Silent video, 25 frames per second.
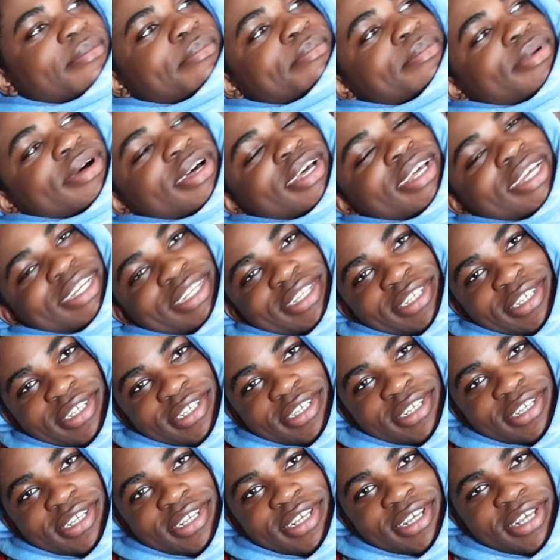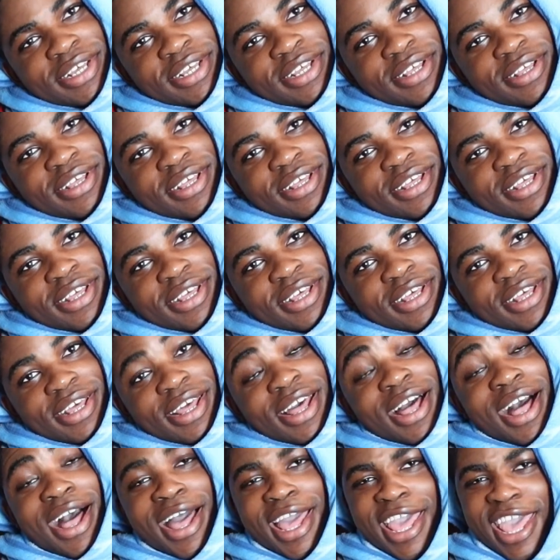But
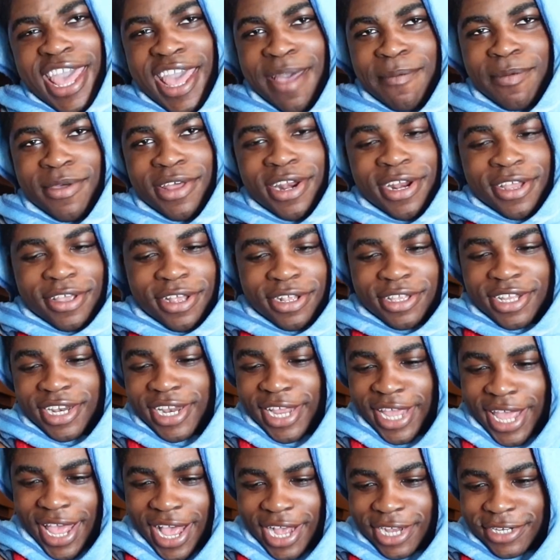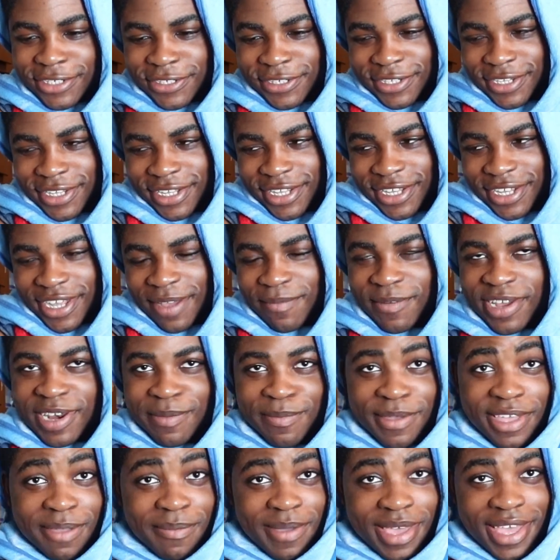I am going to cook today, actually. I'm going to
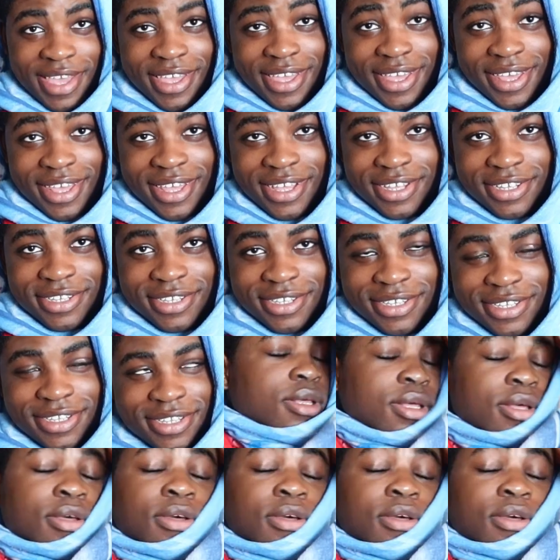make pancakes.